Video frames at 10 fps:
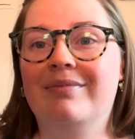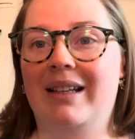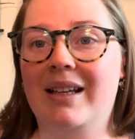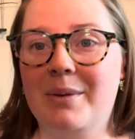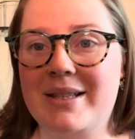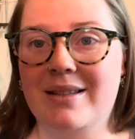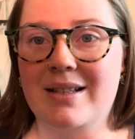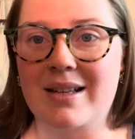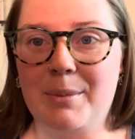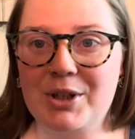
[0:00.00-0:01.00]
I think it was in the
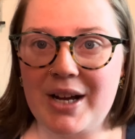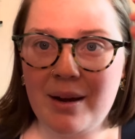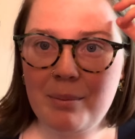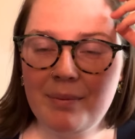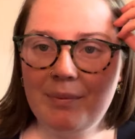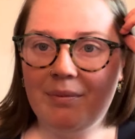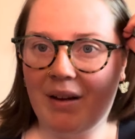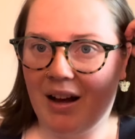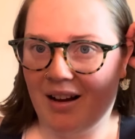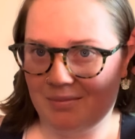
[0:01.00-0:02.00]
summertime,
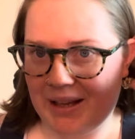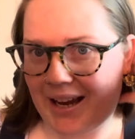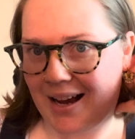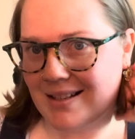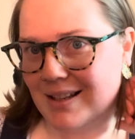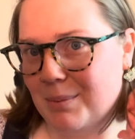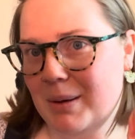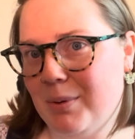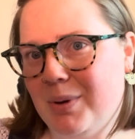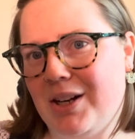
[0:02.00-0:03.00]
like asking
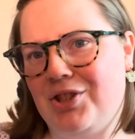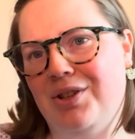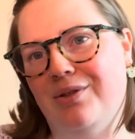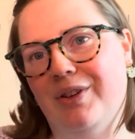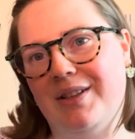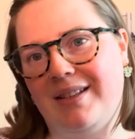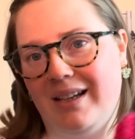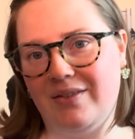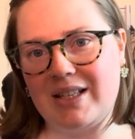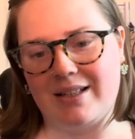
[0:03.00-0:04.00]
people what I should do for the
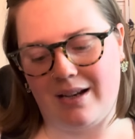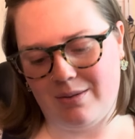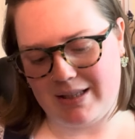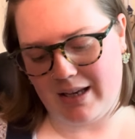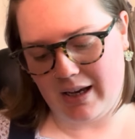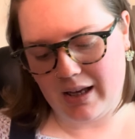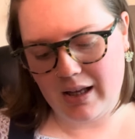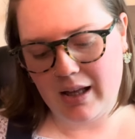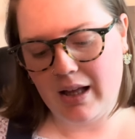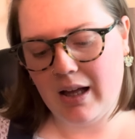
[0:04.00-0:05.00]
sleeves, because I was like,
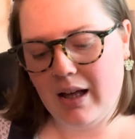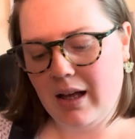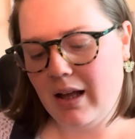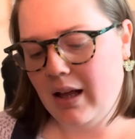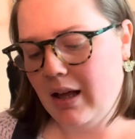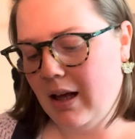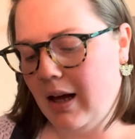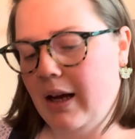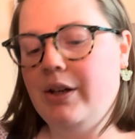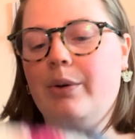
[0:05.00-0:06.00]

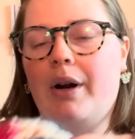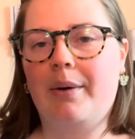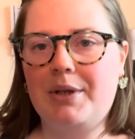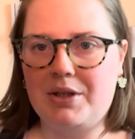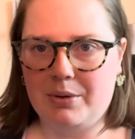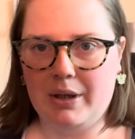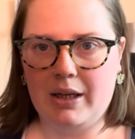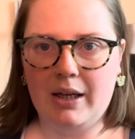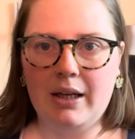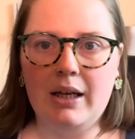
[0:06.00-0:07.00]
I knew what I was
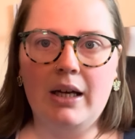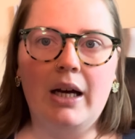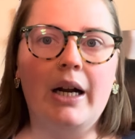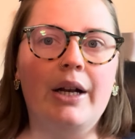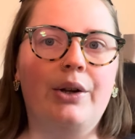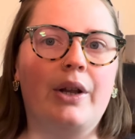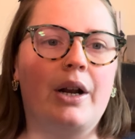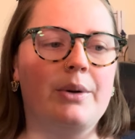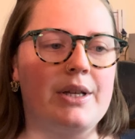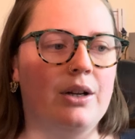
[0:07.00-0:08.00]
doing, and I knew that
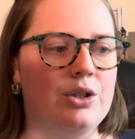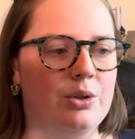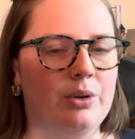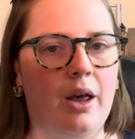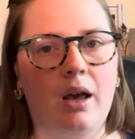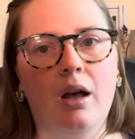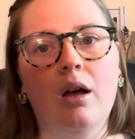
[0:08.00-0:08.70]
I was gonna do like